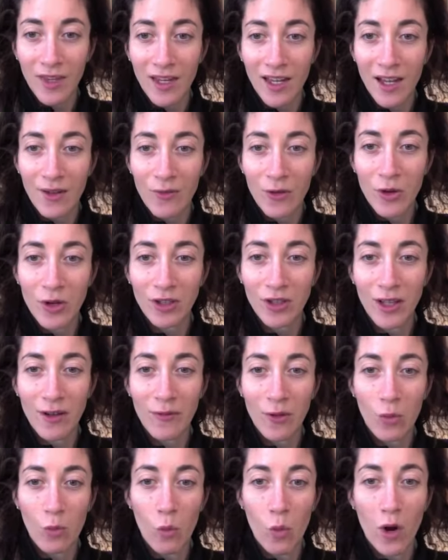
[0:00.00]
If you could live
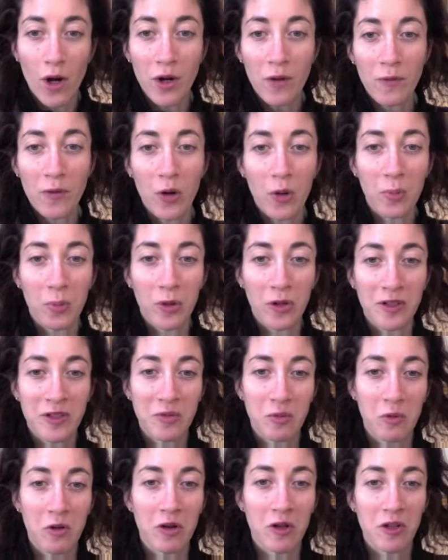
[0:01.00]
in one of your book's
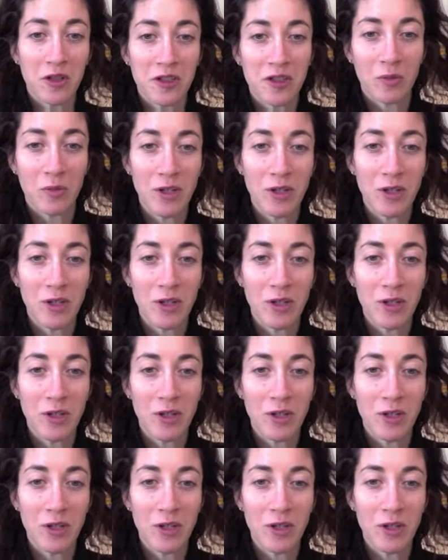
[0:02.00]
worlds,